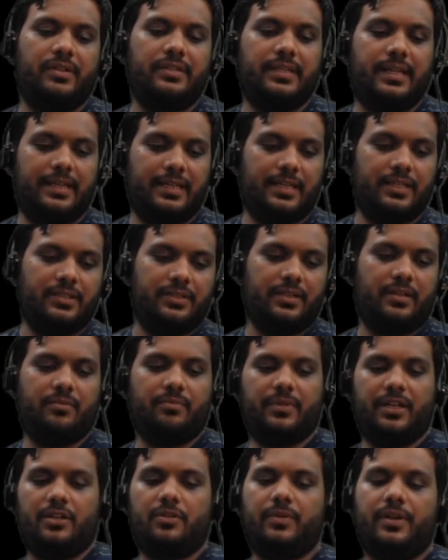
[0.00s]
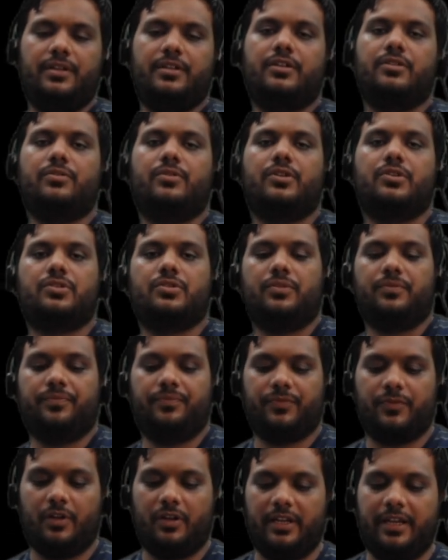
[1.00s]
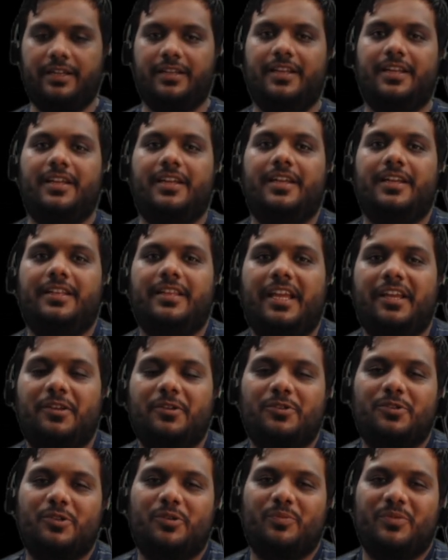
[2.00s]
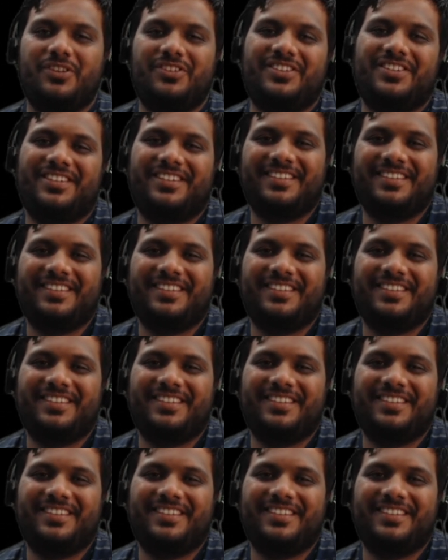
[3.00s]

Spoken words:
at least in May 22 or so. All right. Thank you so much.